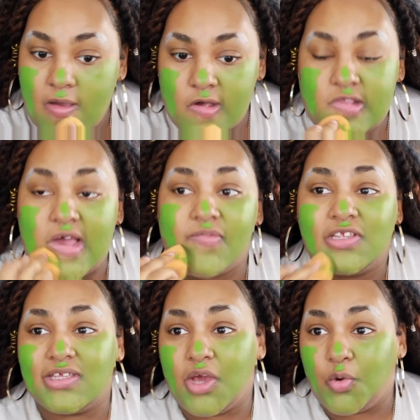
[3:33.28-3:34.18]
It's
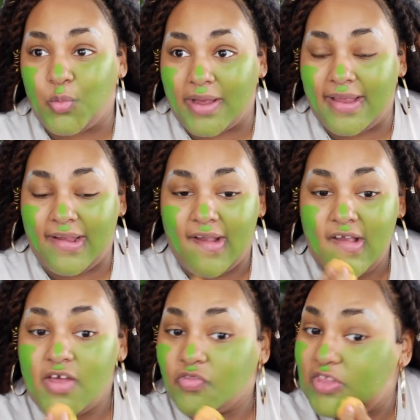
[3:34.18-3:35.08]
obviously way
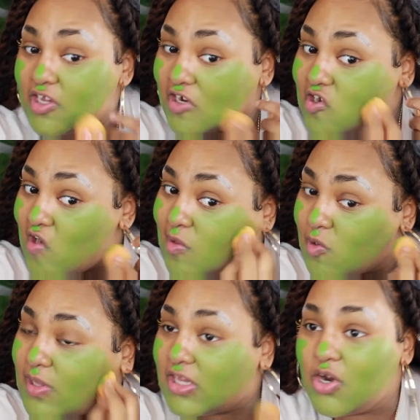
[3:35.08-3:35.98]
thicker. I look
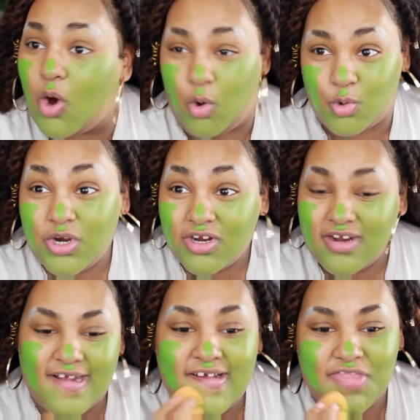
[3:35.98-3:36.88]
like an ogre.
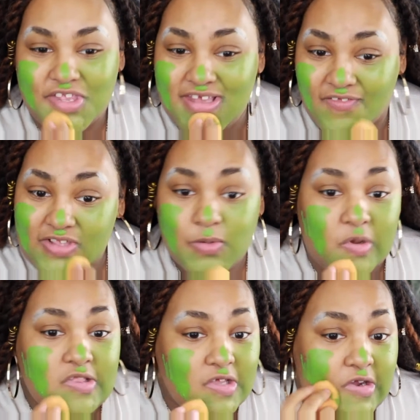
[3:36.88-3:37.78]
It's just obviously
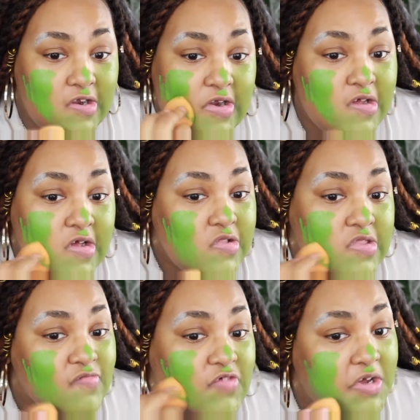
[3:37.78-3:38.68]
way thicker
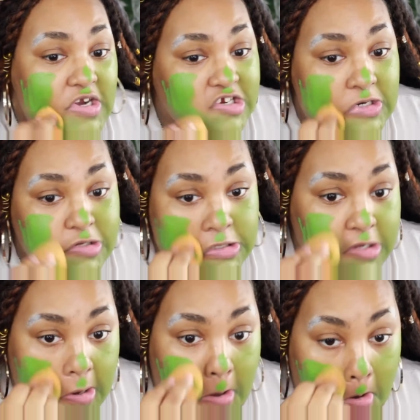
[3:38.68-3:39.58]
than foundation,
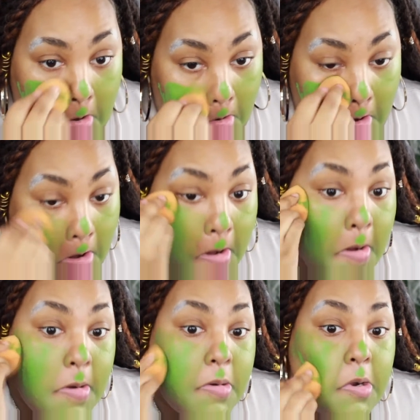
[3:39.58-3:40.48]
so
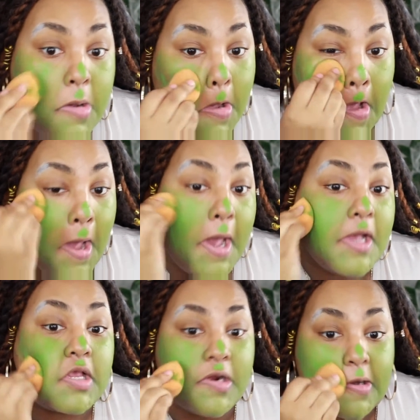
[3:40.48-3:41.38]

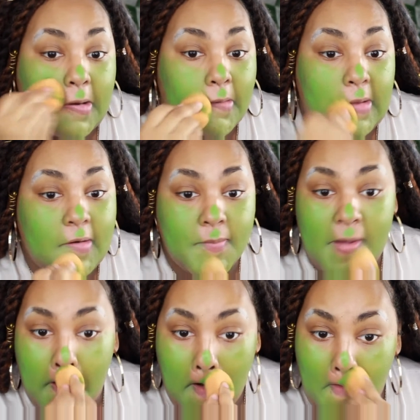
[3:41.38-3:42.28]
it's gonna take a little
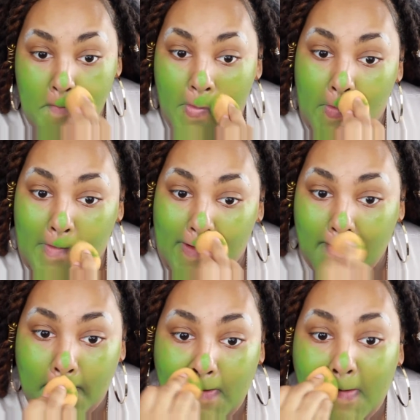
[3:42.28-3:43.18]
bit more
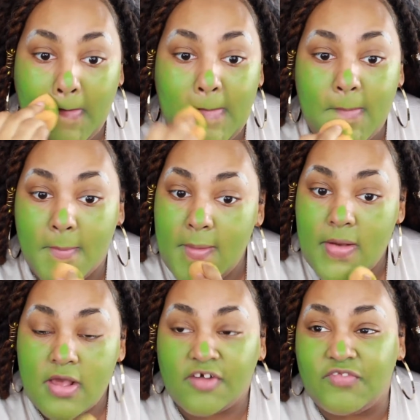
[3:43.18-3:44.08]

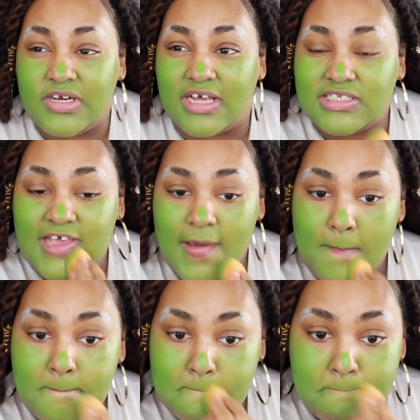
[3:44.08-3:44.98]
finessing
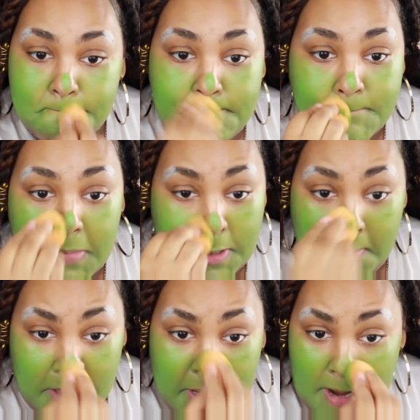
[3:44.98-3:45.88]
to
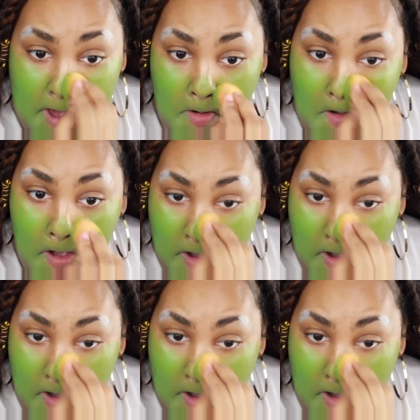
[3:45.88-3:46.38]
blend out.